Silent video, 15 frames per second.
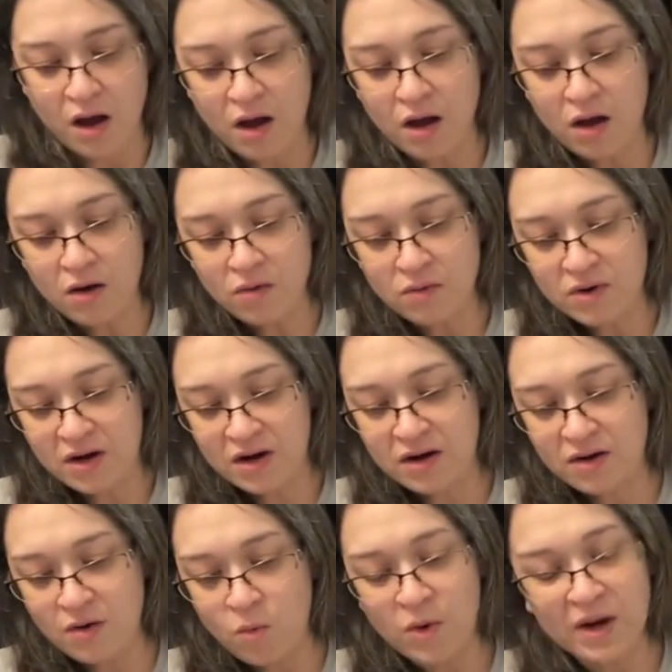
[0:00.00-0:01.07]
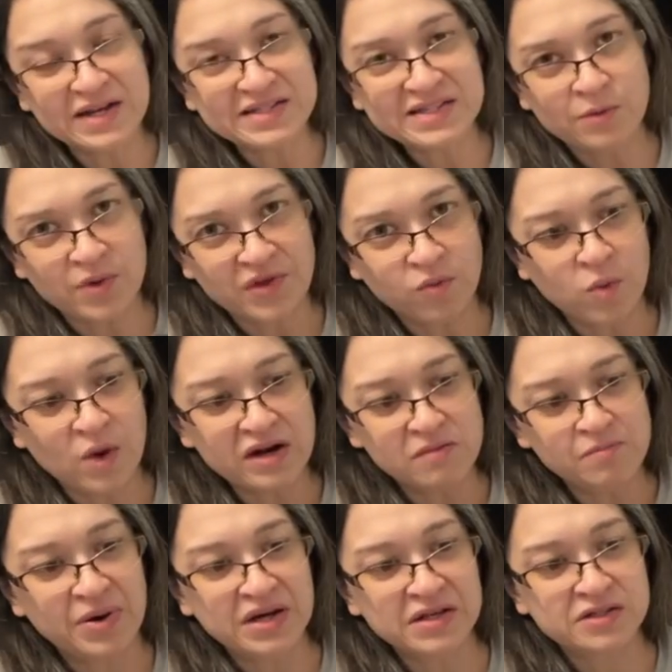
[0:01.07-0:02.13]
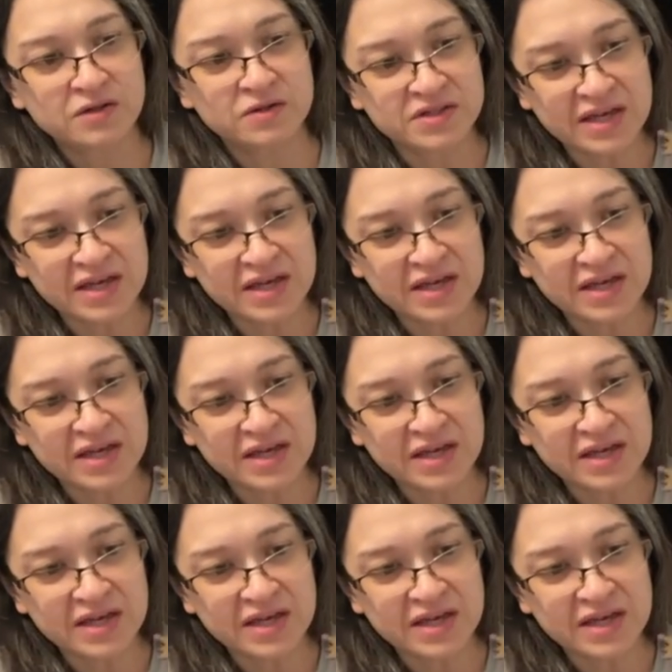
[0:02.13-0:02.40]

Oh, what is it with wooden puzzles?